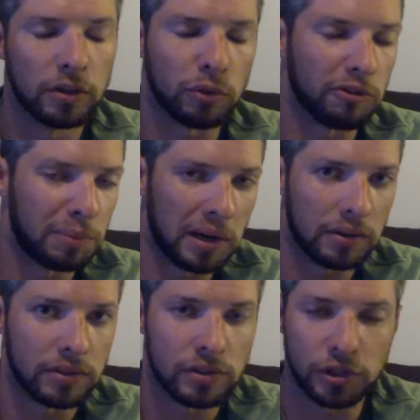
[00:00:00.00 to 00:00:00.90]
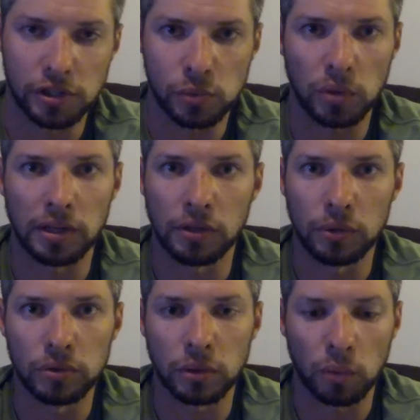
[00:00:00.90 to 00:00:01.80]
12-pound is just what I
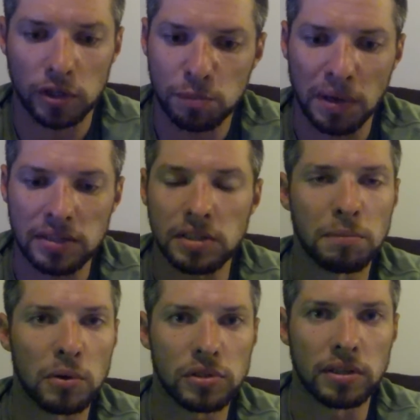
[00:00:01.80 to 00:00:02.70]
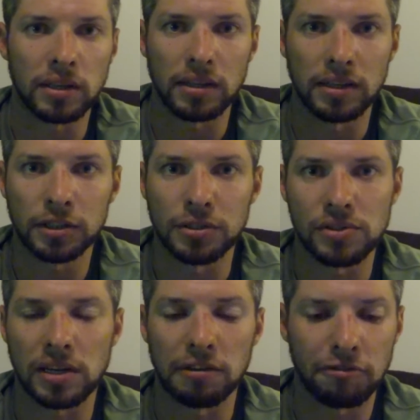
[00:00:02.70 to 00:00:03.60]
use. It works best in most of the
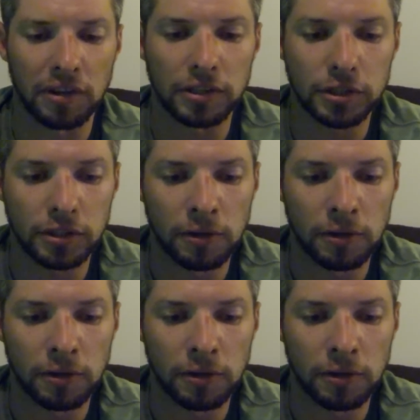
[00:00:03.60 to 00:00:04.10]
conditions that I fish.